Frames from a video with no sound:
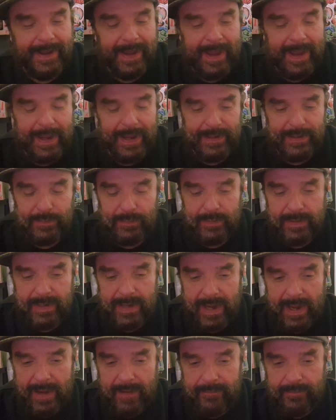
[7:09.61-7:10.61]
and we
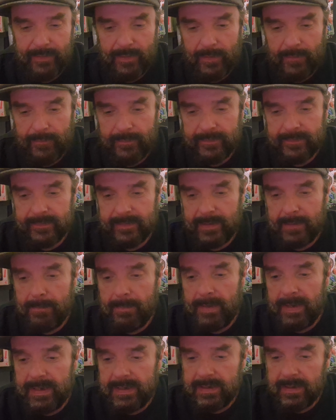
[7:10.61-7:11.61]
have obviously
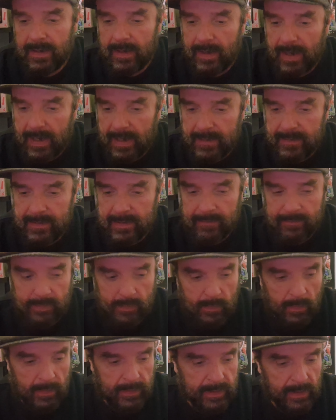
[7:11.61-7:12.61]
Mina and
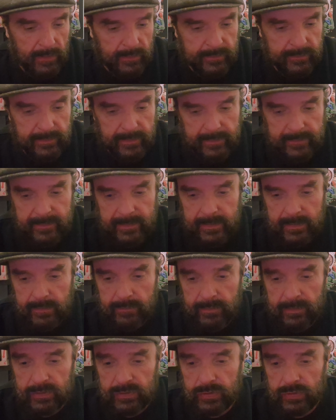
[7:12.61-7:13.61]
everyone else that's in the
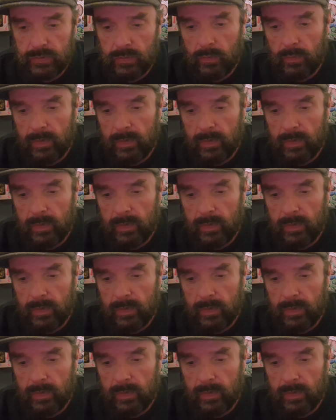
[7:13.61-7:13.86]
original.